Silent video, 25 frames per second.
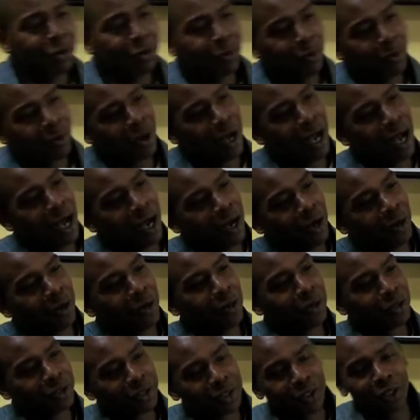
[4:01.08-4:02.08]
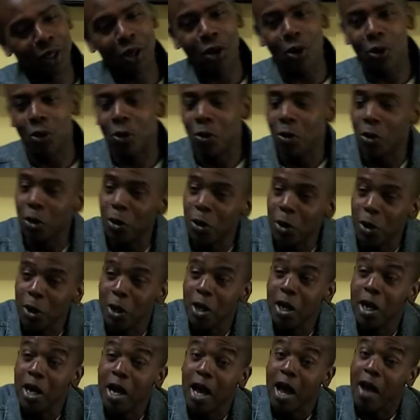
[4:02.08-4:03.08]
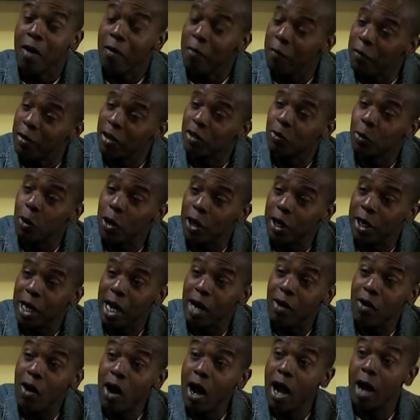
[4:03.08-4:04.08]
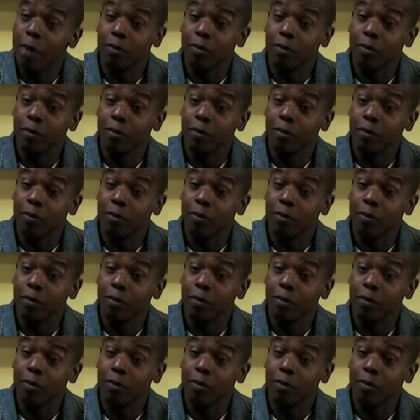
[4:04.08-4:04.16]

Wow. So everything's working out right.